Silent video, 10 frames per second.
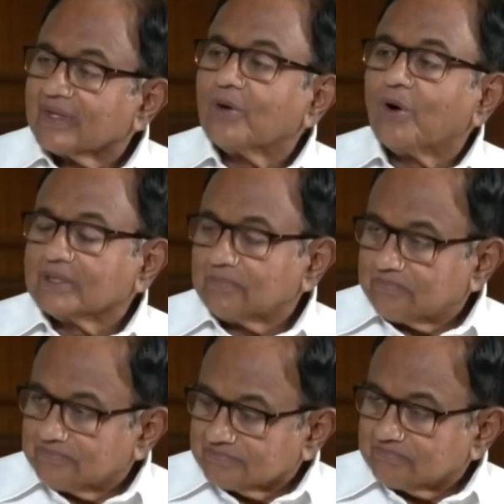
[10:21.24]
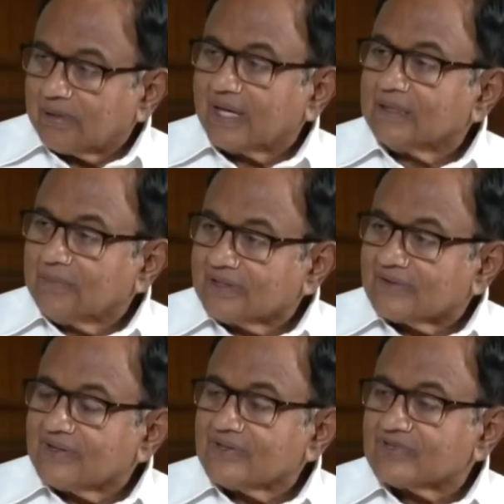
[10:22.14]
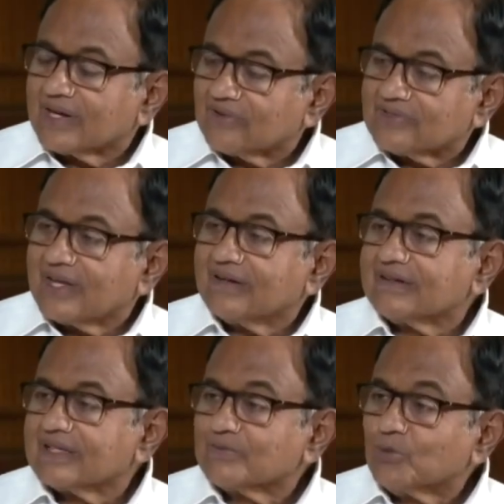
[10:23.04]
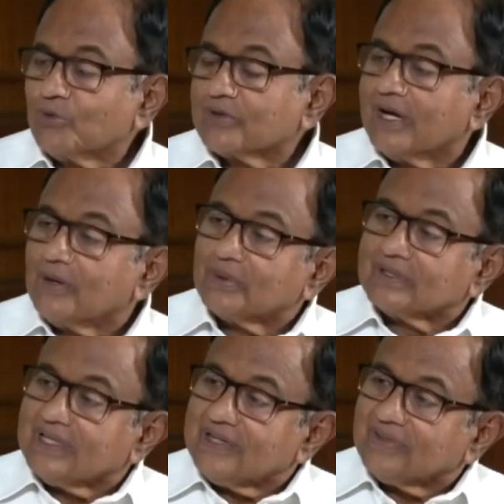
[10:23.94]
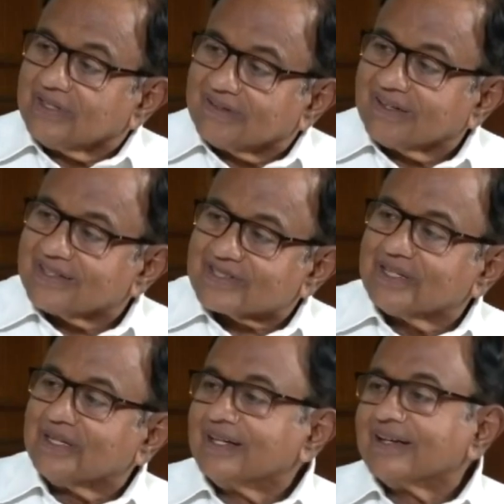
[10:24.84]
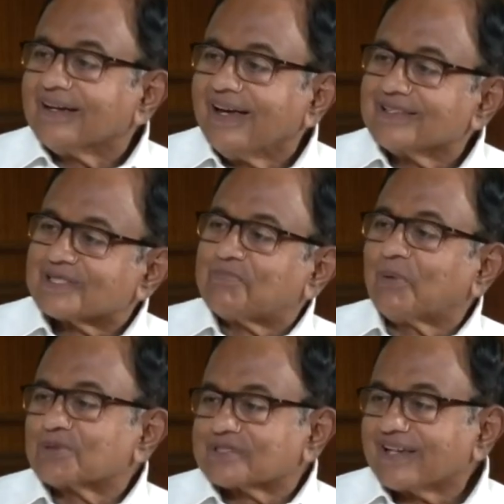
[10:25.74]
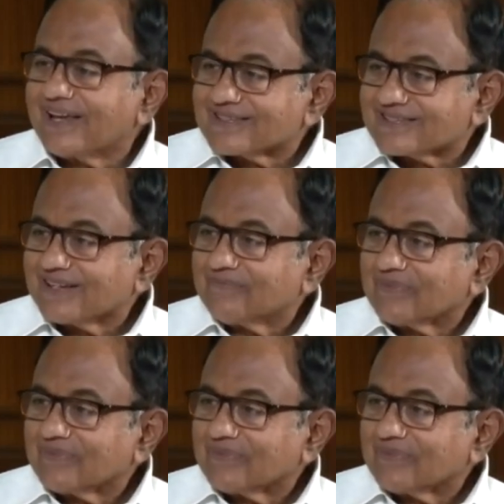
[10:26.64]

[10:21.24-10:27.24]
or the parliamentary secretariat has moved with even greater haste post haste,